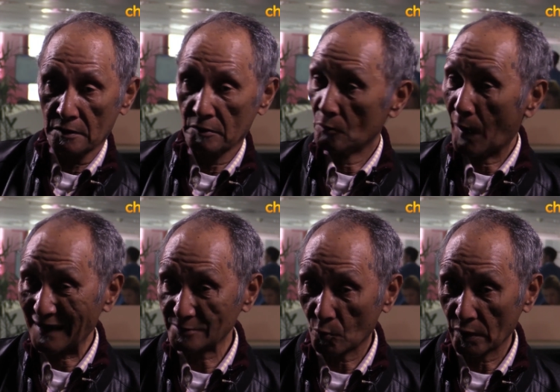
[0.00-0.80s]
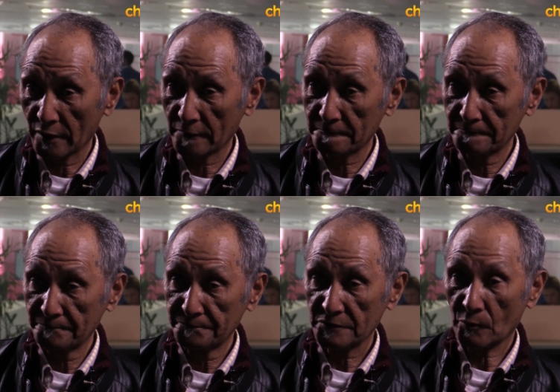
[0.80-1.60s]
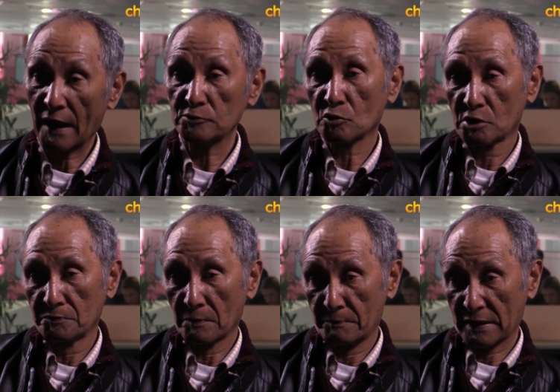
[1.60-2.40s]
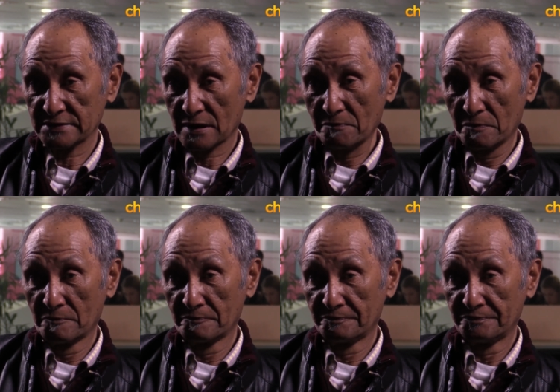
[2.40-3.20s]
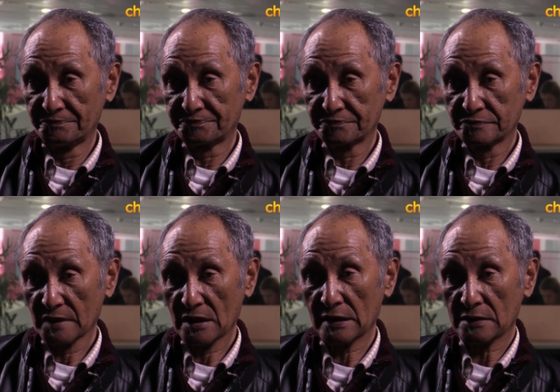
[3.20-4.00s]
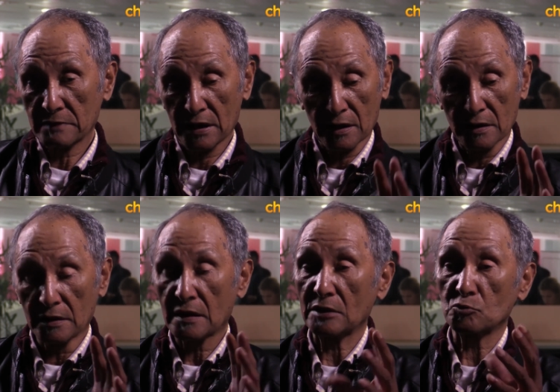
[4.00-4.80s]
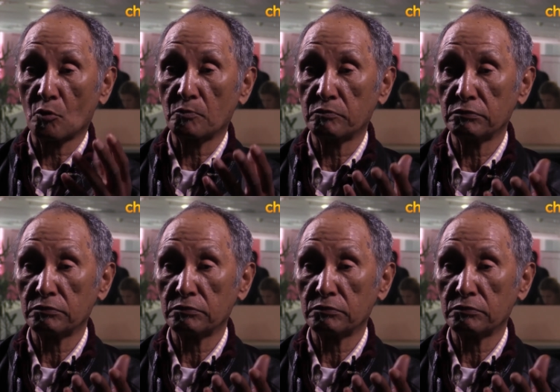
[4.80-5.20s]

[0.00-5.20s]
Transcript: No underwear. So I had to keep the pants up, and I had my katkop.